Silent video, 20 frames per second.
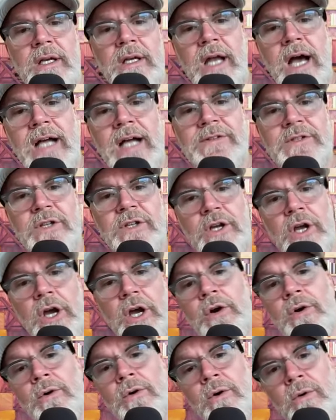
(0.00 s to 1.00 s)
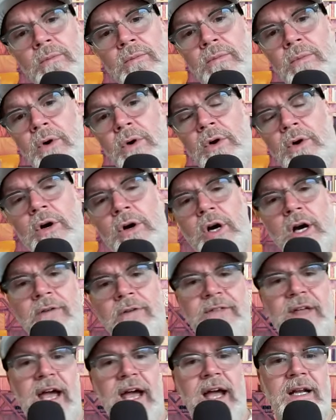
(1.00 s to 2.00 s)
not to go more
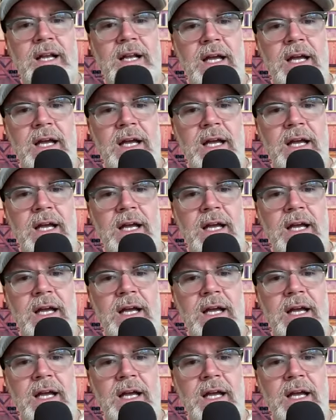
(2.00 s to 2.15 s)
of that